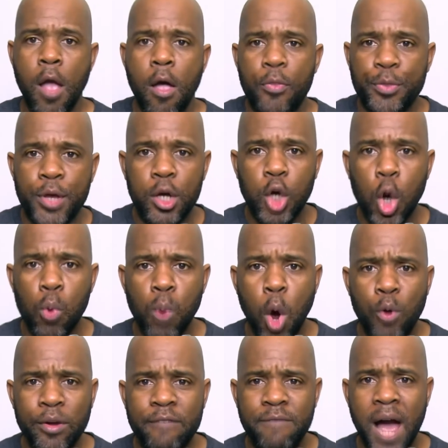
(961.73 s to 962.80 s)
The
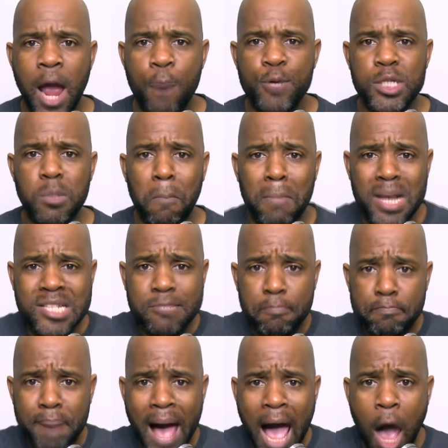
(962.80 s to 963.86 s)
coronavirus
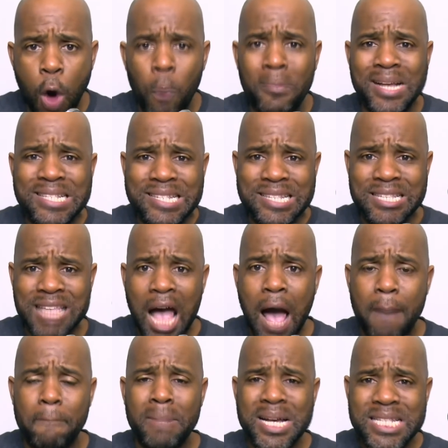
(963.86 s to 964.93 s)
must bow, must
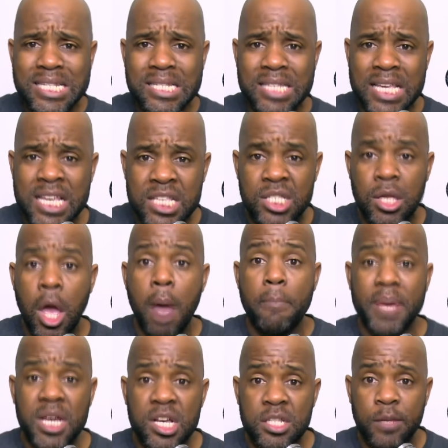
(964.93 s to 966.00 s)
stop, must cease
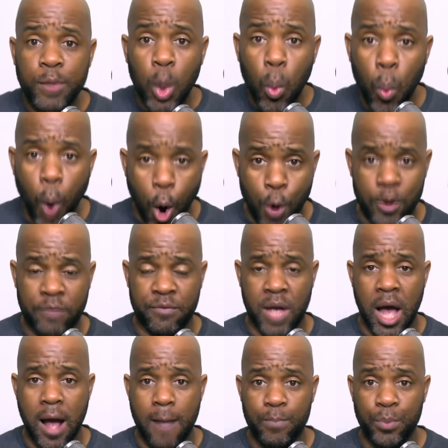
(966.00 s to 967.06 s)
because of the word of
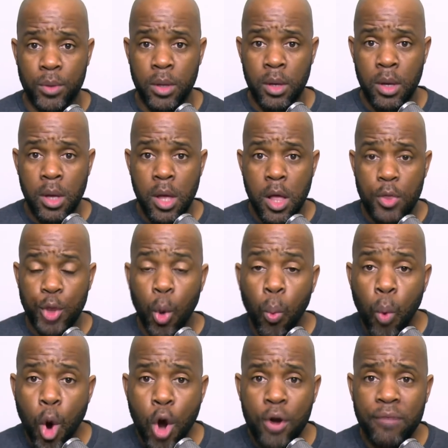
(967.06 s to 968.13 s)
God. The
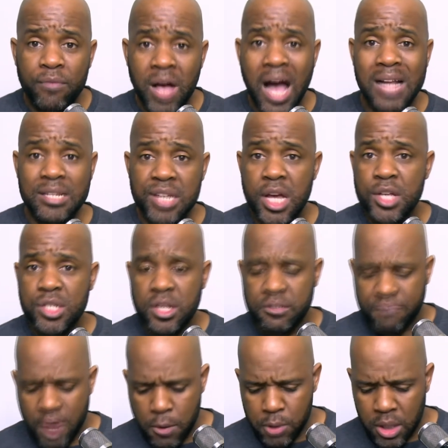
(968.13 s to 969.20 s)
word of God tells us
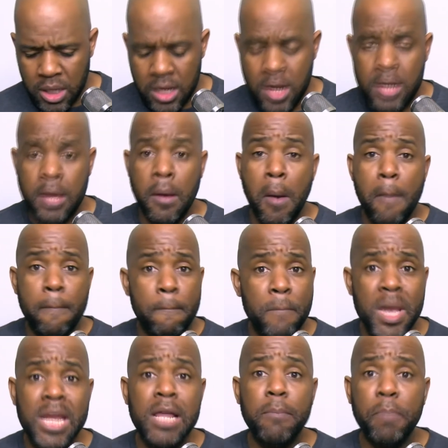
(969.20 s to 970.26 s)
very clearly,
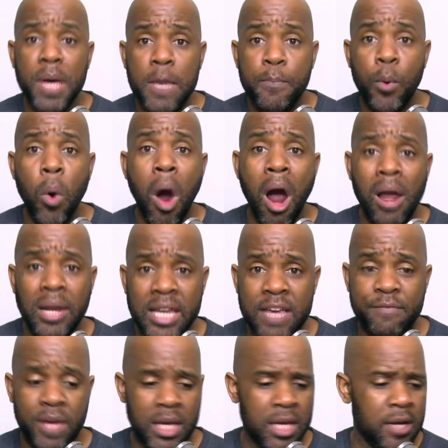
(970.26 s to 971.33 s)
many people are
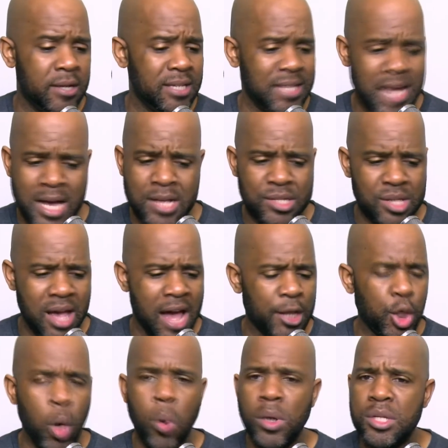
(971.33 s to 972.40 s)
leaving here. Yes, I
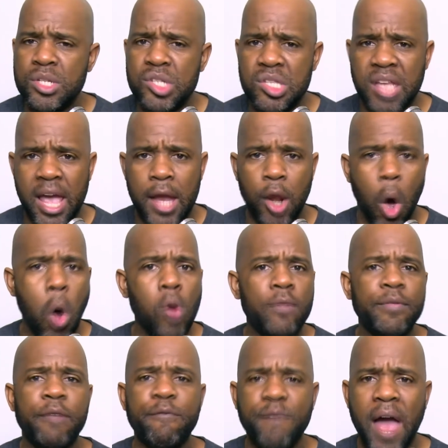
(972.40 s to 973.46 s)
don't understand all of
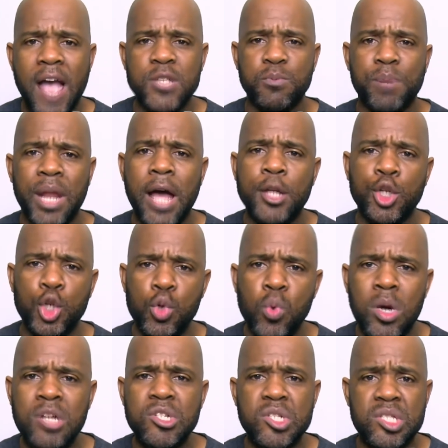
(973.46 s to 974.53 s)
the facts, but I do
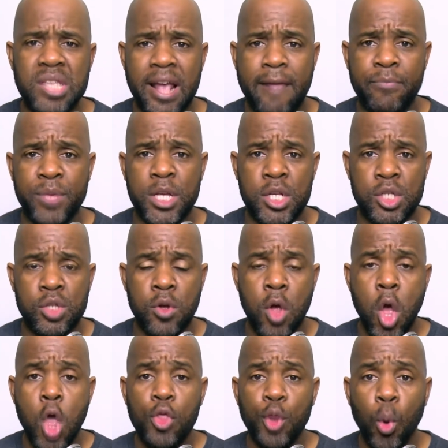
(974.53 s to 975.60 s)
understand this.
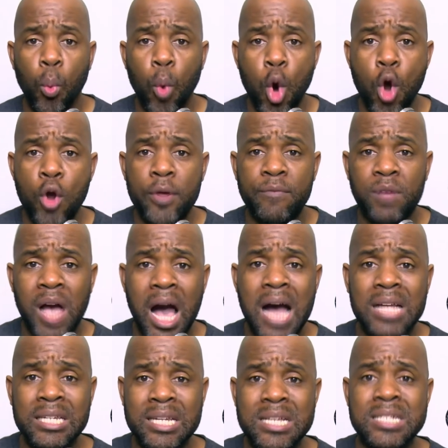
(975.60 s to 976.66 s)
The word of
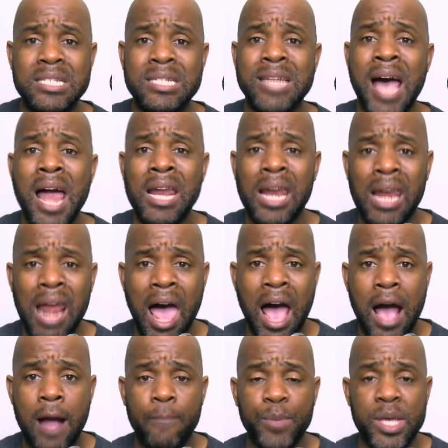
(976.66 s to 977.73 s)
God does not
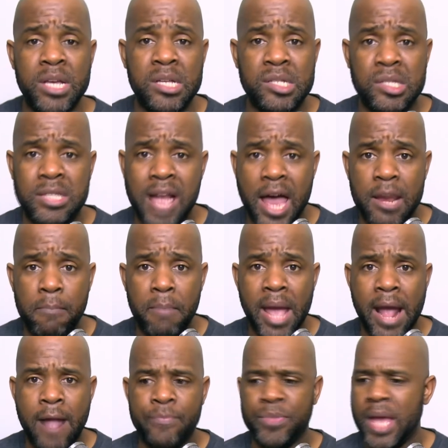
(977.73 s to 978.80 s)
lie. He is not a
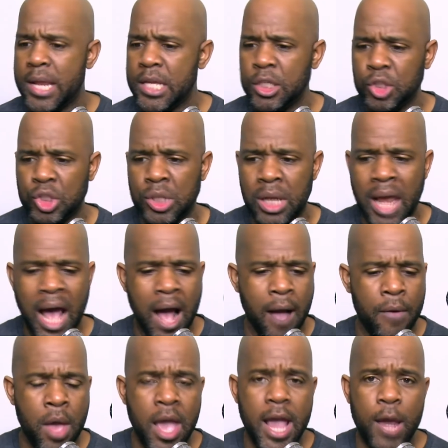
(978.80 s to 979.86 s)
man that he should lie.
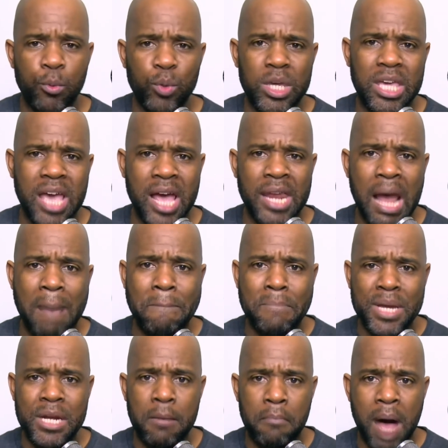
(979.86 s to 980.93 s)
And we cannot
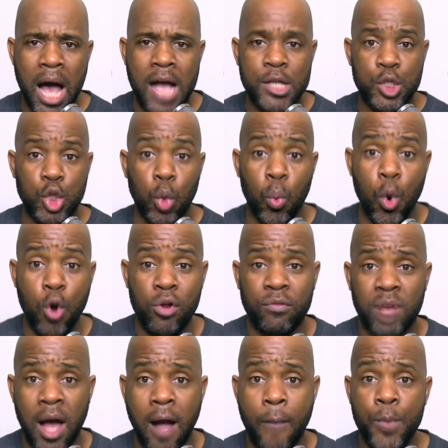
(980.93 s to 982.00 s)
minimize the word of
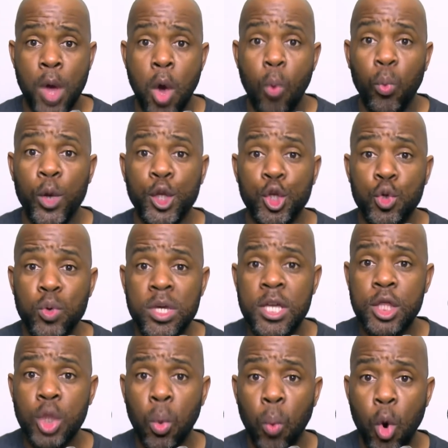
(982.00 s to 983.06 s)
God. When you
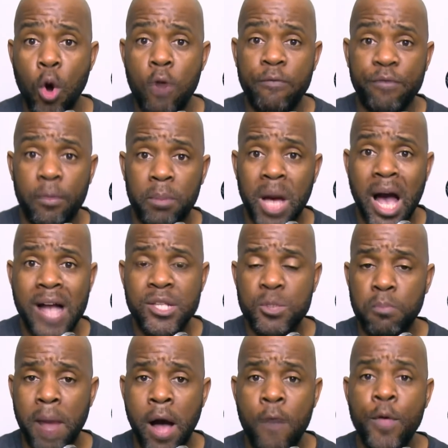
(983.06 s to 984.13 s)
get the word from God's
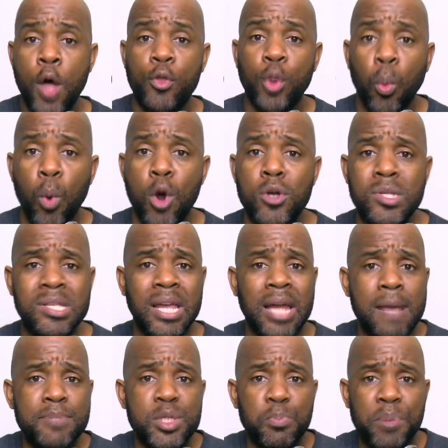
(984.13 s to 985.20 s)
mouth, the words that
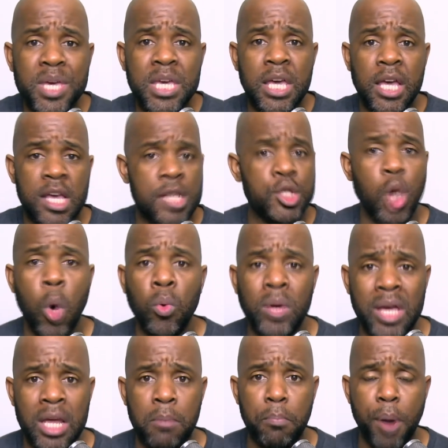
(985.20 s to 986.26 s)
I'm speaking is
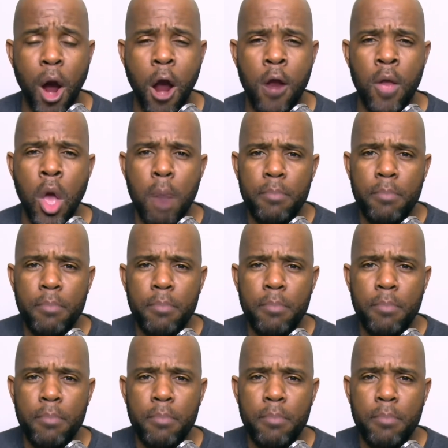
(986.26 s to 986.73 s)
only in part.